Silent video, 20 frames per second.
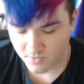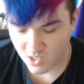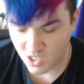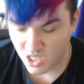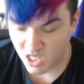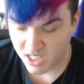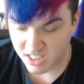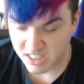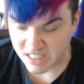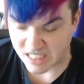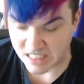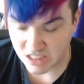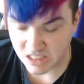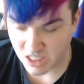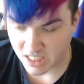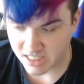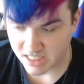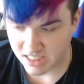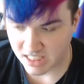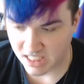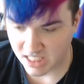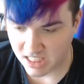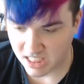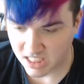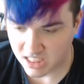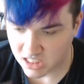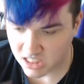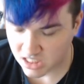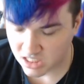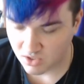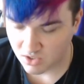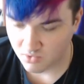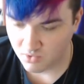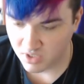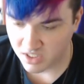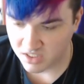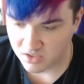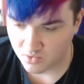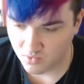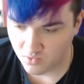it's interesting. It's
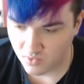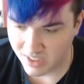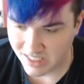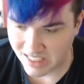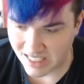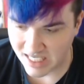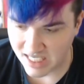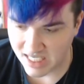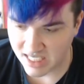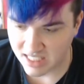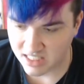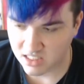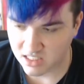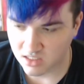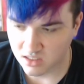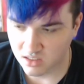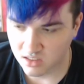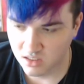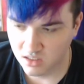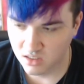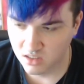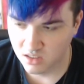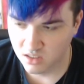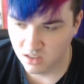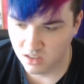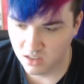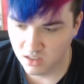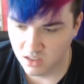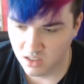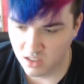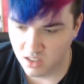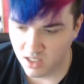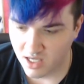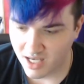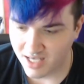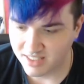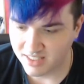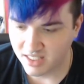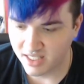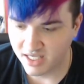woody.
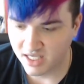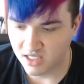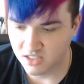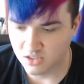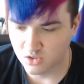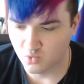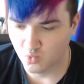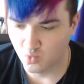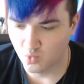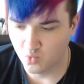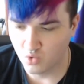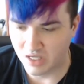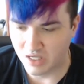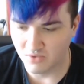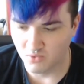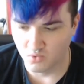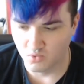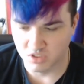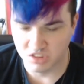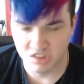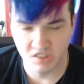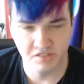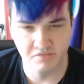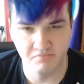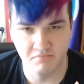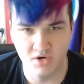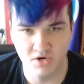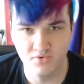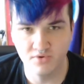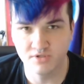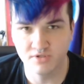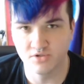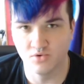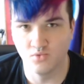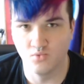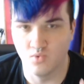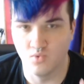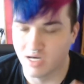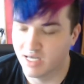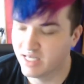Has a smoked
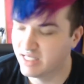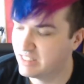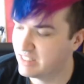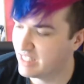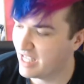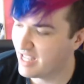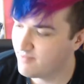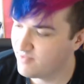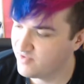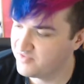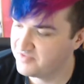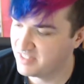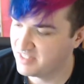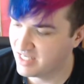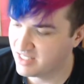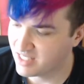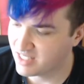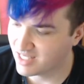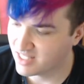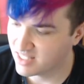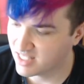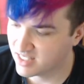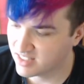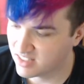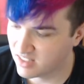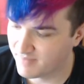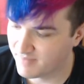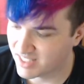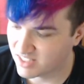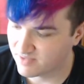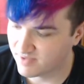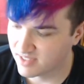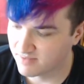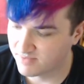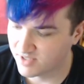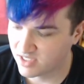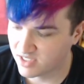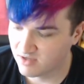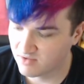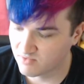wood type of scent, I think is the best way to
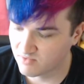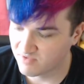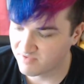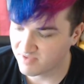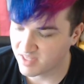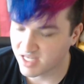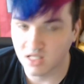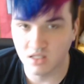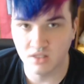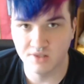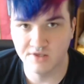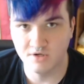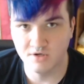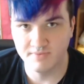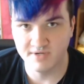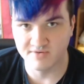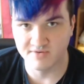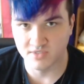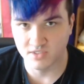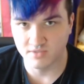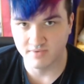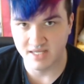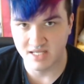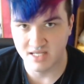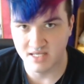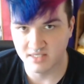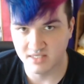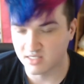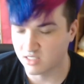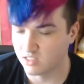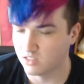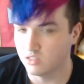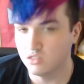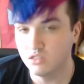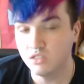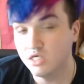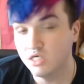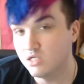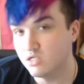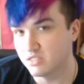put it, with a little bit of sweetness, but a
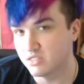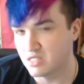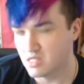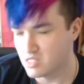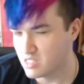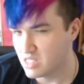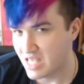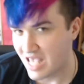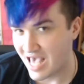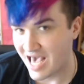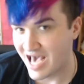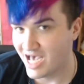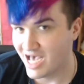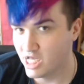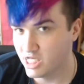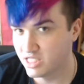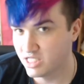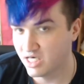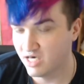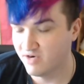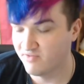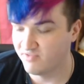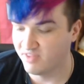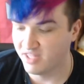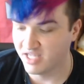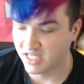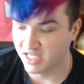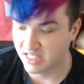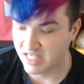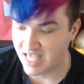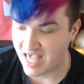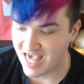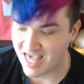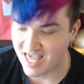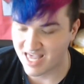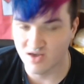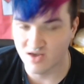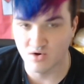little bit of tad of tang or